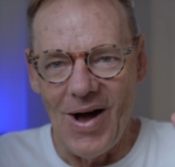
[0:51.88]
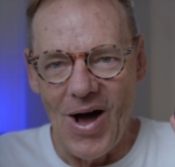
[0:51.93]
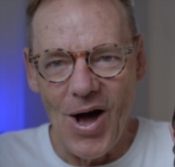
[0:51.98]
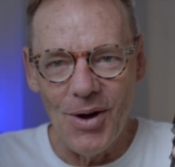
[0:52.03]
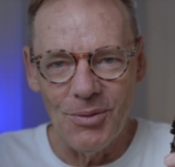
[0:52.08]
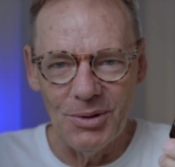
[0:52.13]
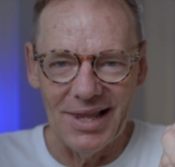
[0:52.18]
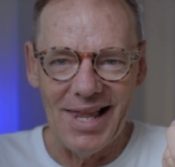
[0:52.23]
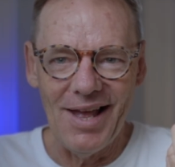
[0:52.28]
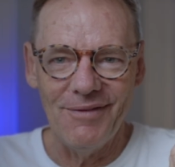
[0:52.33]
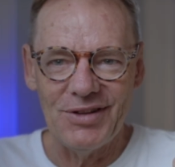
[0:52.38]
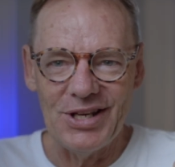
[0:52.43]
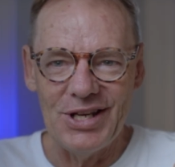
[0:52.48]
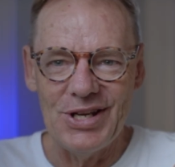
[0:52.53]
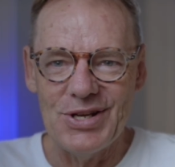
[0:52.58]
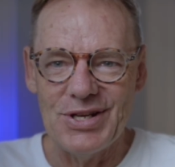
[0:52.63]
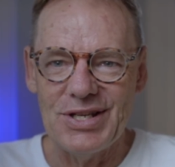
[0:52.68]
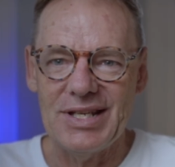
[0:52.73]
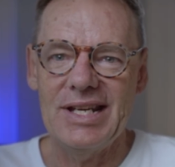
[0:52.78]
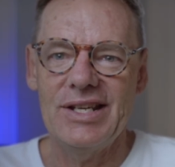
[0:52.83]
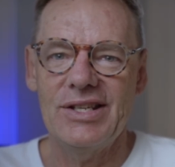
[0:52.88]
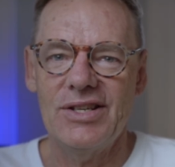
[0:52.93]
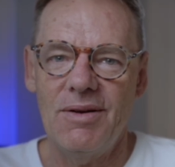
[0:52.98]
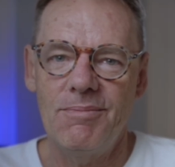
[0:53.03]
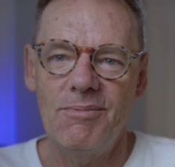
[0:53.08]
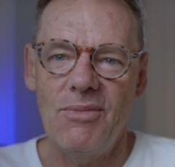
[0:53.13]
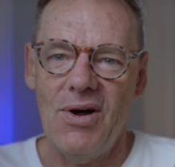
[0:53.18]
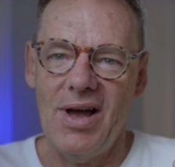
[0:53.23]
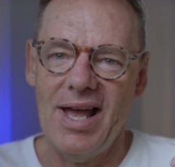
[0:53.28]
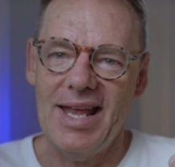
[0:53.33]
I would love to use these
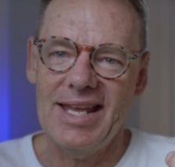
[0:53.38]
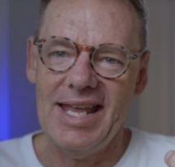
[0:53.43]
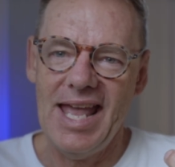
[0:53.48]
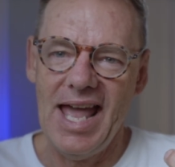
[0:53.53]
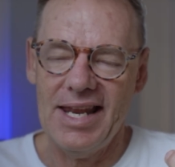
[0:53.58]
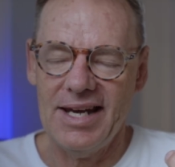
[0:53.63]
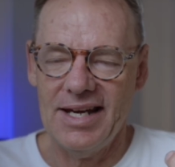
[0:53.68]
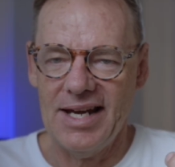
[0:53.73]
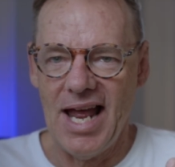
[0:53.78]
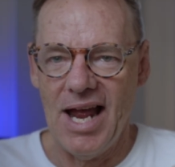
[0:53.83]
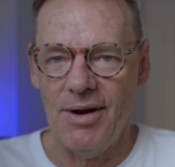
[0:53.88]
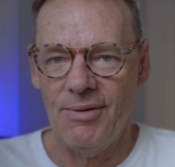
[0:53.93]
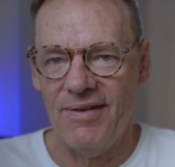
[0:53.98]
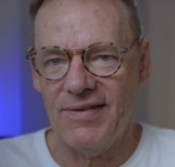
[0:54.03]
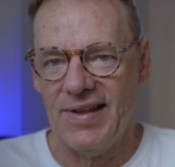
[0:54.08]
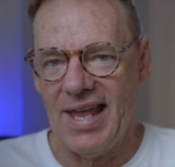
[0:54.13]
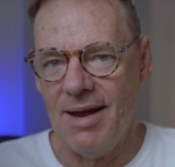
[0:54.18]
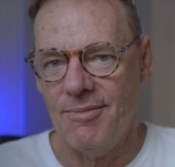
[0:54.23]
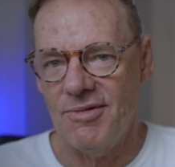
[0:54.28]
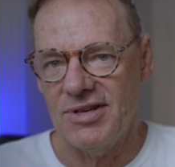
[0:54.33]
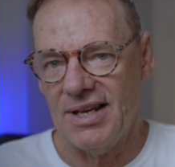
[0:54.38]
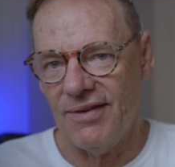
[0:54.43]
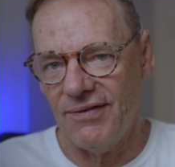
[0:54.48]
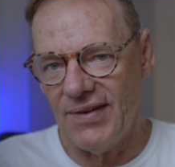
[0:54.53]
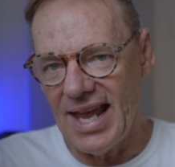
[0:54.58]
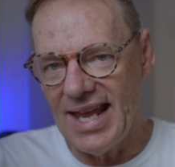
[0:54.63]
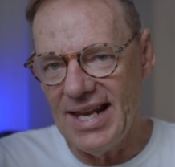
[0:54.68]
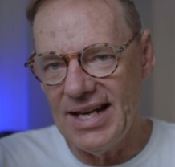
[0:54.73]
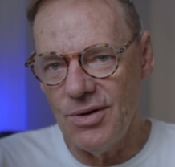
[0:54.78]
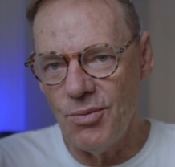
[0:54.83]
on my Canon RF cameras.
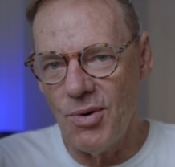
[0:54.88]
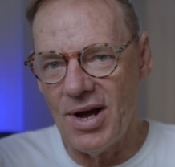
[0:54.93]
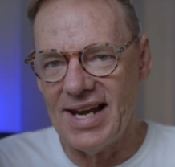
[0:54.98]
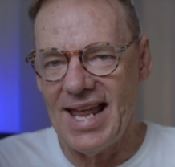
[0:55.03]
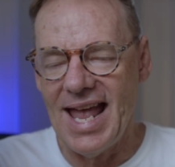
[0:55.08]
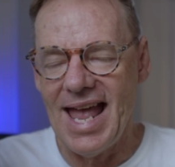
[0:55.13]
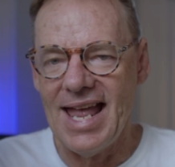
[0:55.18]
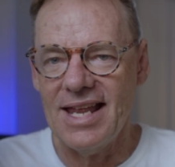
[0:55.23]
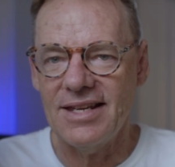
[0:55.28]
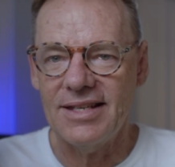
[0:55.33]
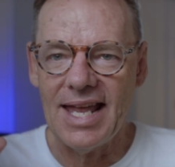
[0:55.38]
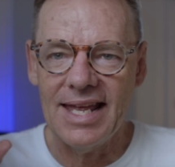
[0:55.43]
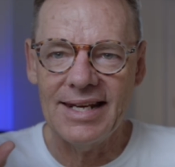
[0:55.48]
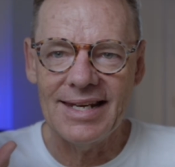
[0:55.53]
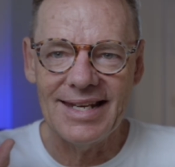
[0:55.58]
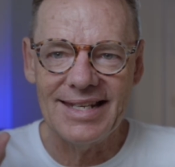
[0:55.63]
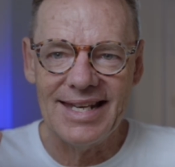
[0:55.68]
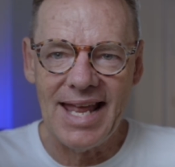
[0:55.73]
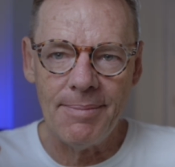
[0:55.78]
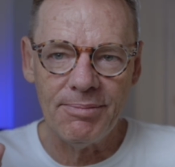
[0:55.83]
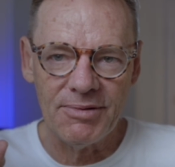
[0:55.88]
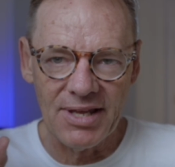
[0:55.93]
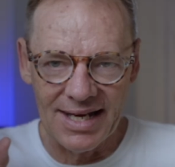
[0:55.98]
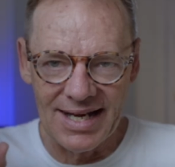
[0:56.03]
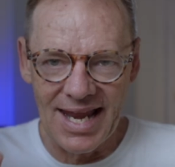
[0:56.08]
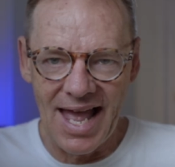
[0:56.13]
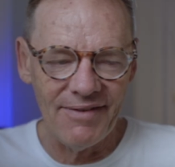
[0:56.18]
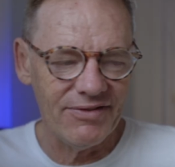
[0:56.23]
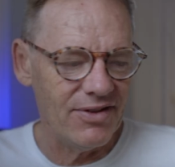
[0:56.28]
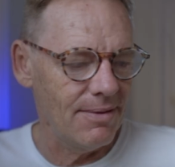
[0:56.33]
If anyone has an adapter,
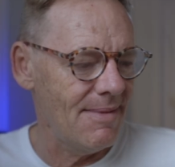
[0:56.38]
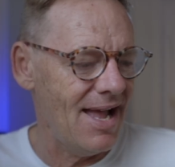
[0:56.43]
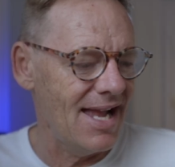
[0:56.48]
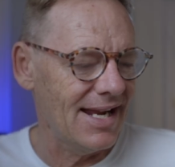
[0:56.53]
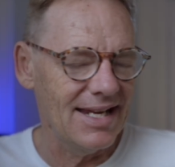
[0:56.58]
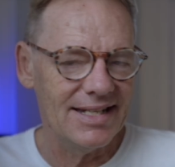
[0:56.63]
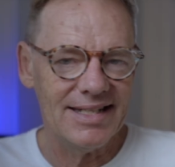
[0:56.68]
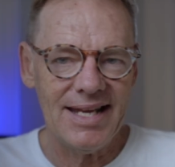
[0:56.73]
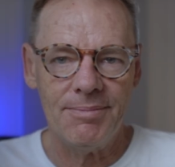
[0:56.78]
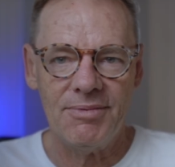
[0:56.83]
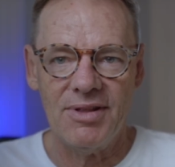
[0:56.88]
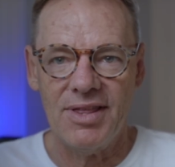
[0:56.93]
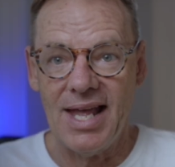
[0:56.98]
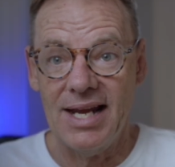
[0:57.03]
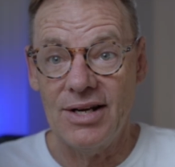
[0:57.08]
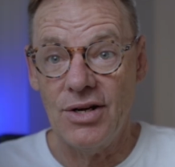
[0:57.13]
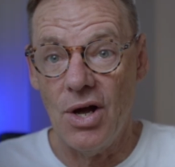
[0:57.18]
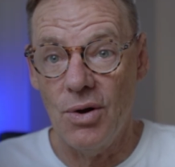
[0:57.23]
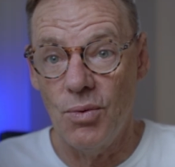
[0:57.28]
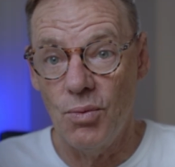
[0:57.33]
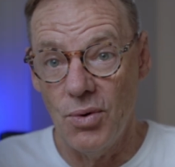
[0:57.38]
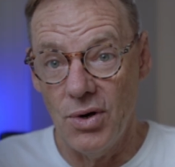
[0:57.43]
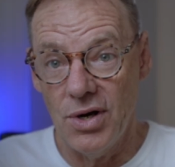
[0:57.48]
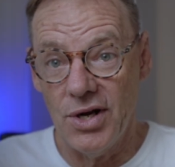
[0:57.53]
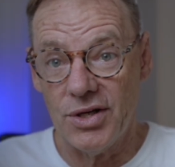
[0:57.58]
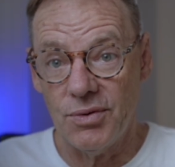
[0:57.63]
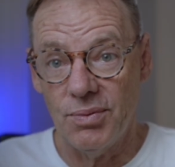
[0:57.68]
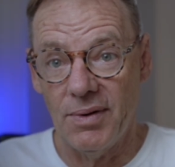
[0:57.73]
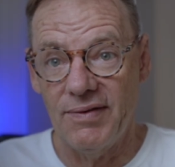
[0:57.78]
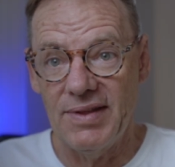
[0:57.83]
an aftermarket adapter they know
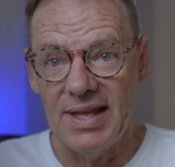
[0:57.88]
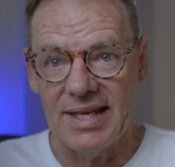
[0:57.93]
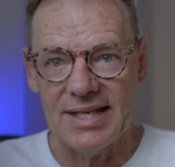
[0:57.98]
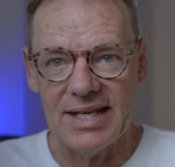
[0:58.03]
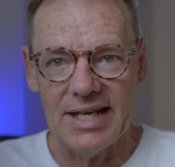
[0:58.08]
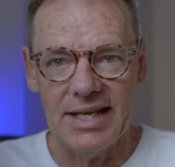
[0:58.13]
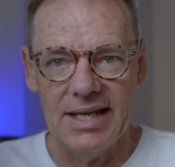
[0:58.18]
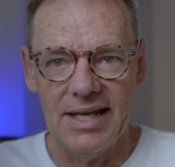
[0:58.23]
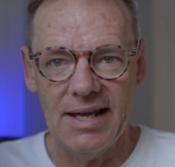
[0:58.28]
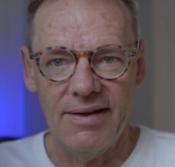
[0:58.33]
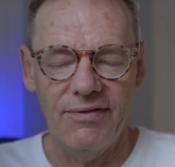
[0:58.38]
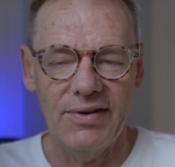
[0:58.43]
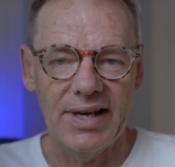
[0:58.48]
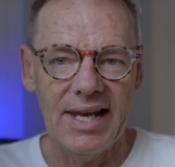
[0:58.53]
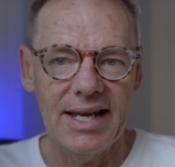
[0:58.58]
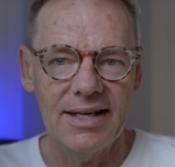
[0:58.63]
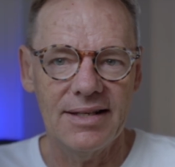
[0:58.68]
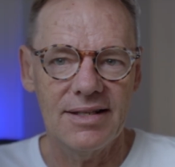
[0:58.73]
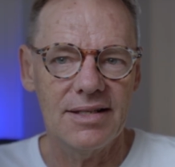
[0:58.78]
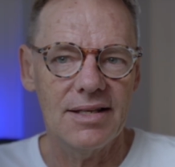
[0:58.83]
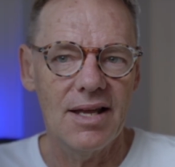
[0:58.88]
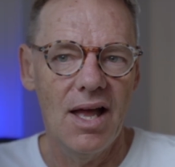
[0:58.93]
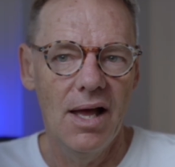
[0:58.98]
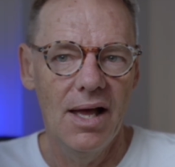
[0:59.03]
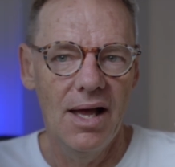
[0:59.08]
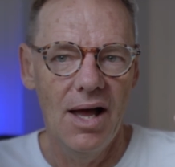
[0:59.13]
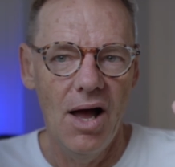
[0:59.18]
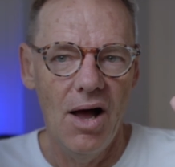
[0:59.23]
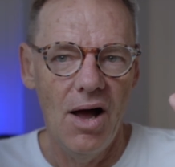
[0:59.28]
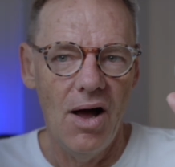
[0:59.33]
works with this EF lens,
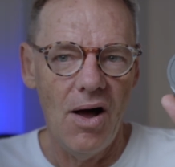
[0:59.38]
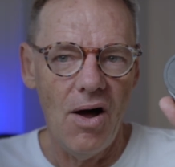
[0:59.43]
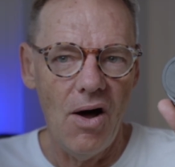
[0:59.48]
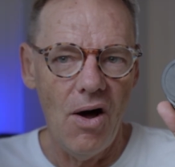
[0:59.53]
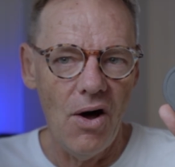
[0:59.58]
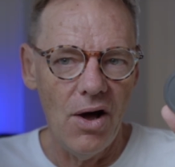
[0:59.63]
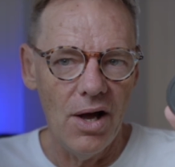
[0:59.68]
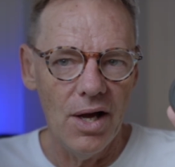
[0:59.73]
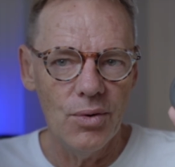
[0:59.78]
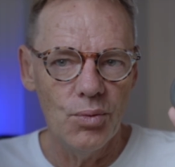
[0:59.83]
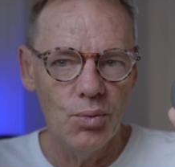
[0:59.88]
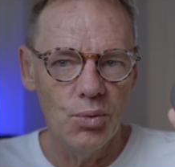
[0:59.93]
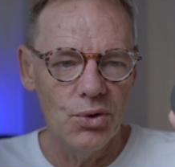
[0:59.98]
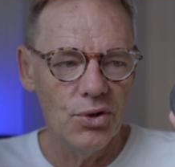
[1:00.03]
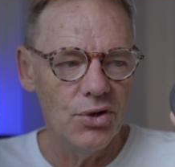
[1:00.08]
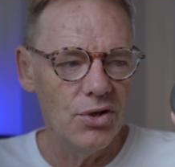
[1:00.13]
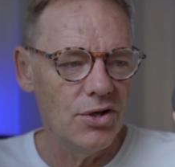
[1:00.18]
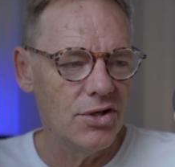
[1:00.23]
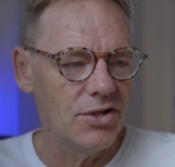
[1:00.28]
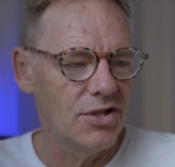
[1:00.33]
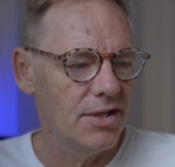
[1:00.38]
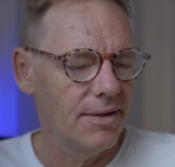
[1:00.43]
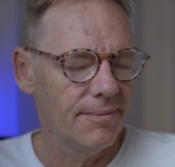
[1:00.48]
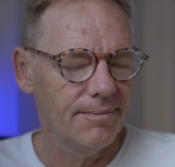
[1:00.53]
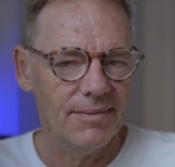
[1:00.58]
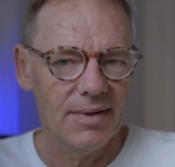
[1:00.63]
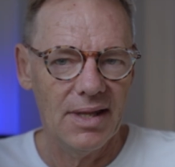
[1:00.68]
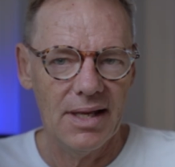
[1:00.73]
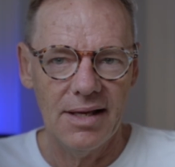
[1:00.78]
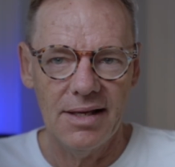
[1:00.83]
I would
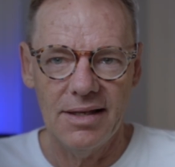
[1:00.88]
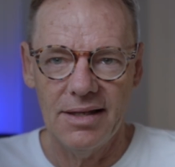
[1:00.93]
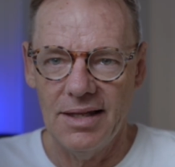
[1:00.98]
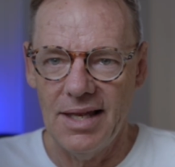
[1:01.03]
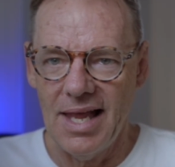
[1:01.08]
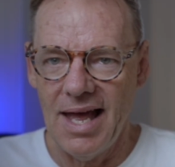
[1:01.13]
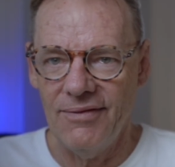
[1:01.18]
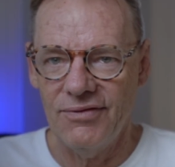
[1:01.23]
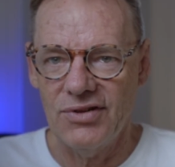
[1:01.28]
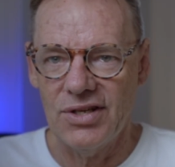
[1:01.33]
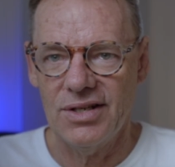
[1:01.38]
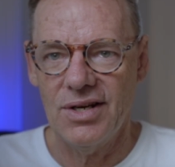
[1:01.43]
love